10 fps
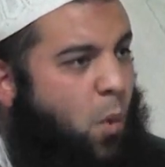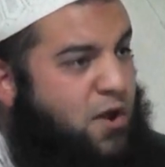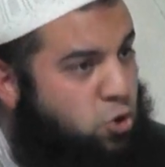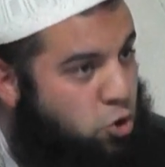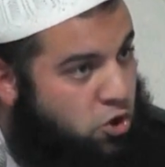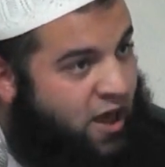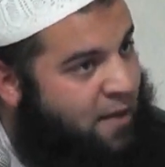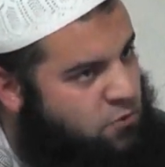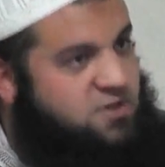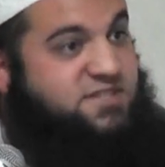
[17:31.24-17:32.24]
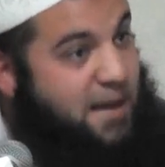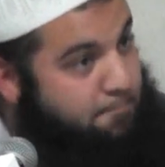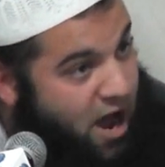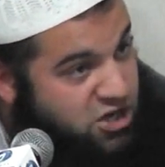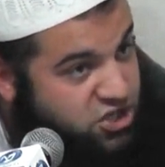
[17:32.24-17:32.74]
When you look at him, you can
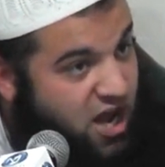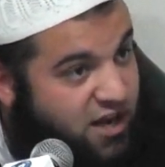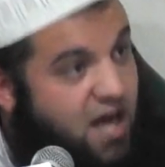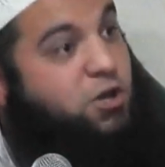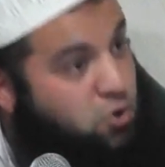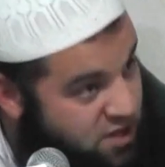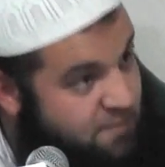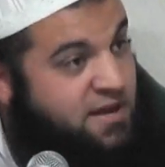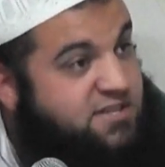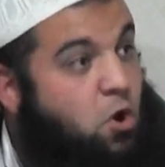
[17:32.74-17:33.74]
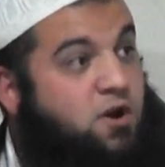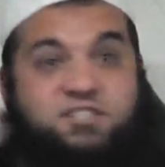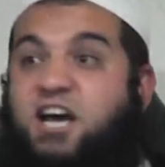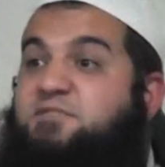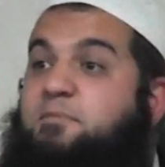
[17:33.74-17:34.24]
say, mashallah, you know him, he's got
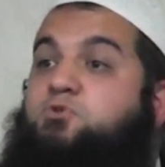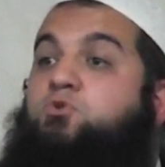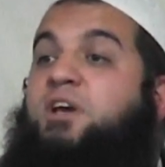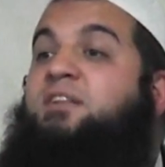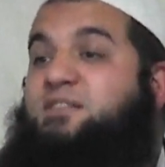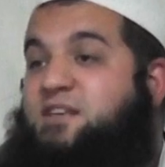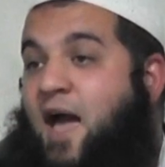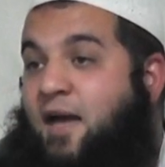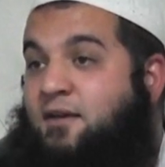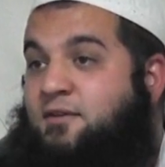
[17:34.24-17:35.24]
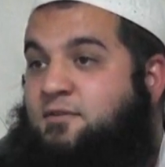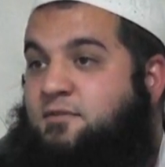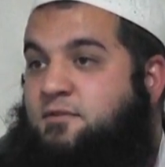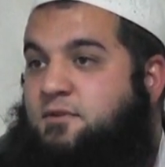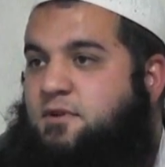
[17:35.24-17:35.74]
an attachment to deen, this guy.
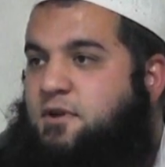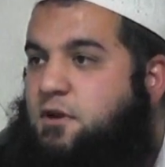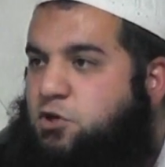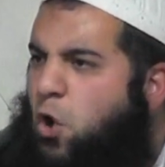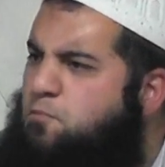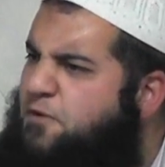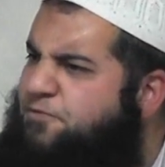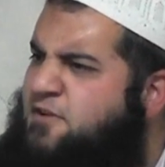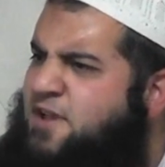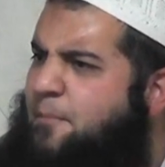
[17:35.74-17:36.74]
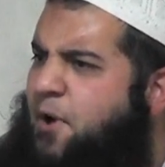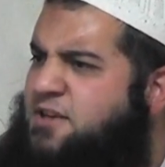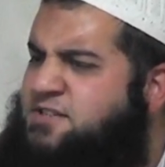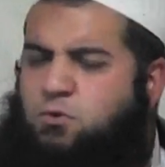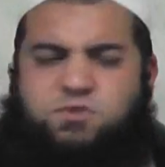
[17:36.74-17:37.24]
Don't befriend that
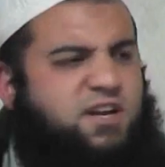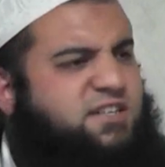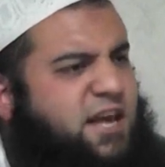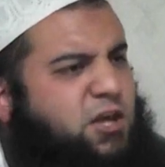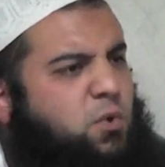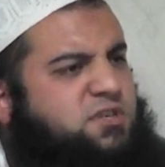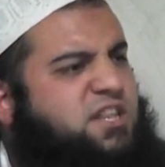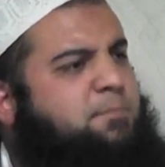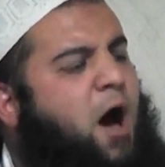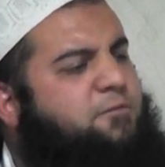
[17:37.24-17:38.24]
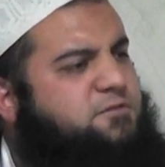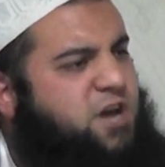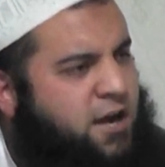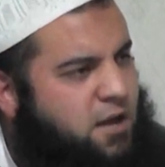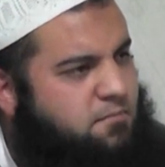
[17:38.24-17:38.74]
person who's going to take you into the path of
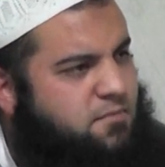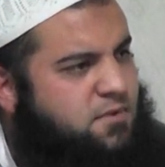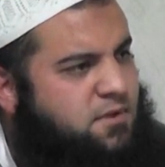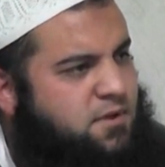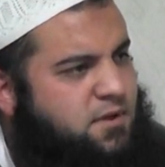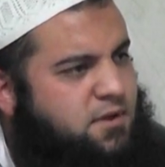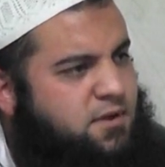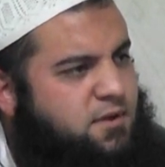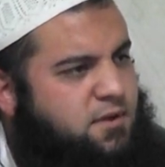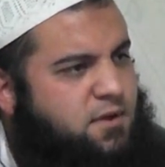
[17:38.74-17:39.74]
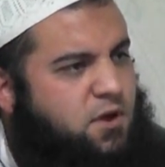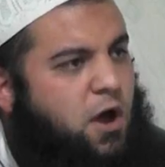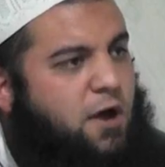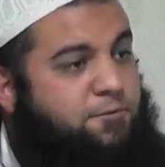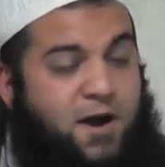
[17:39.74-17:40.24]
Jahannam.
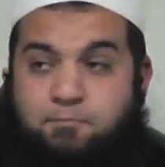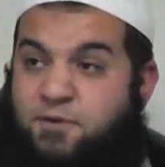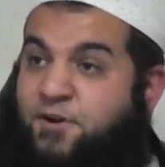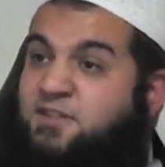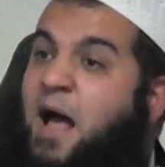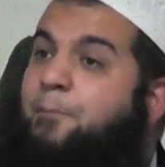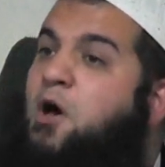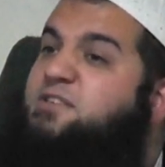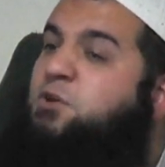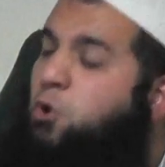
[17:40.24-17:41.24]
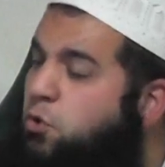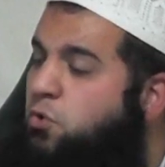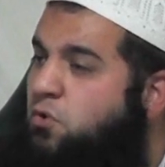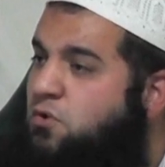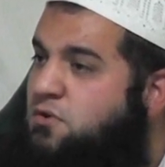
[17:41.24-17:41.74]
Friend, befriend that person
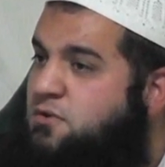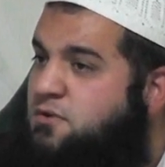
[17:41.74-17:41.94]
who?